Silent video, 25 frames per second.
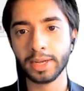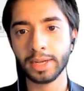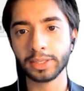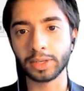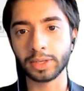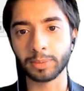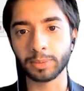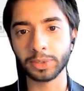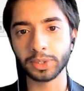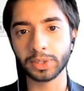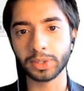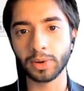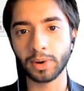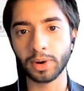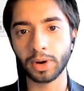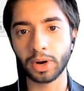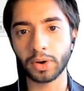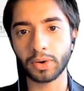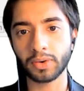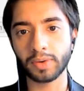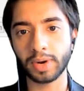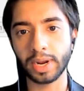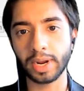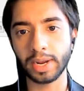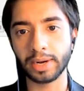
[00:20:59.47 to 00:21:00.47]
So I'm just going to
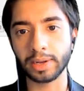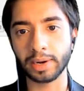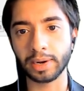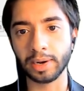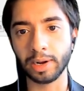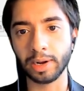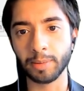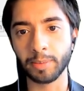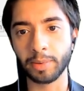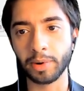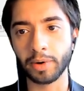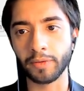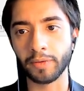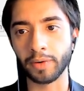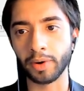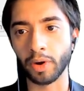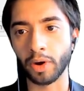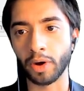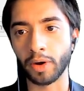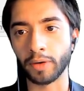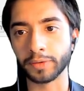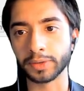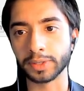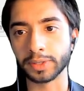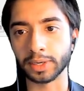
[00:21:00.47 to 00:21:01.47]
create a little bit of an
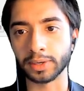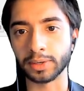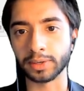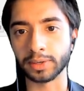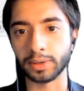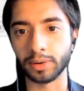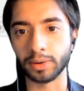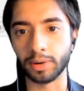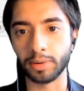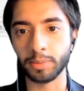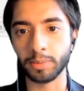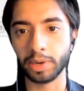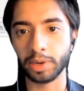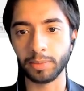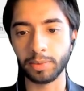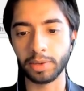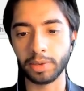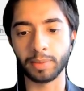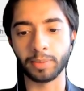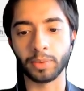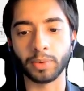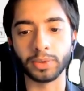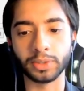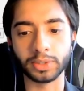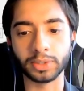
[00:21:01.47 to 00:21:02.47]
offset here. Maybe
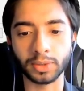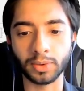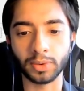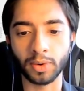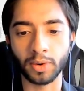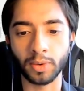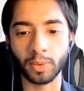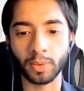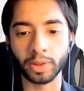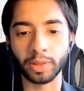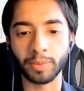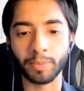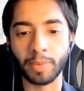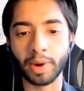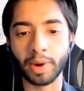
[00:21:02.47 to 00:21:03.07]
I'm going to go with